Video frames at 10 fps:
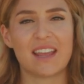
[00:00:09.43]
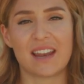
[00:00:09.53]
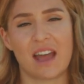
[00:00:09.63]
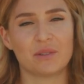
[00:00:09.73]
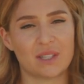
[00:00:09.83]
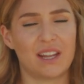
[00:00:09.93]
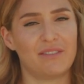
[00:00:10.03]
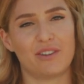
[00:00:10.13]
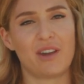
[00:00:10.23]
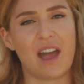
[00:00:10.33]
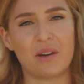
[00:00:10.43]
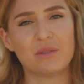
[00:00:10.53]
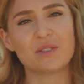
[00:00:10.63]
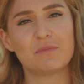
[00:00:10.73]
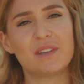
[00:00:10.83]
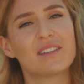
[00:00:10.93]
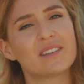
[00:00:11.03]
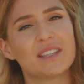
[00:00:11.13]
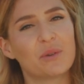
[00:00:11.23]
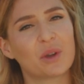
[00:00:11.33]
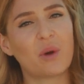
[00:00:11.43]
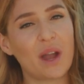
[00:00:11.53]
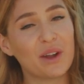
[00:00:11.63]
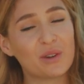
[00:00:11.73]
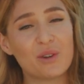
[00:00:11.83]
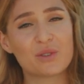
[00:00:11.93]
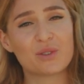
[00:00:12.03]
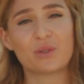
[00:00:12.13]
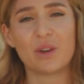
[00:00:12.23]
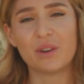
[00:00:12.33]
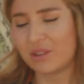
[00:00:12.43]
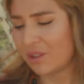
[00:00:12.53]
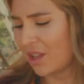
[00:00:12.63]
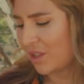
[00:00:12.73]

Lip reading: and outside of your house because they require no soil,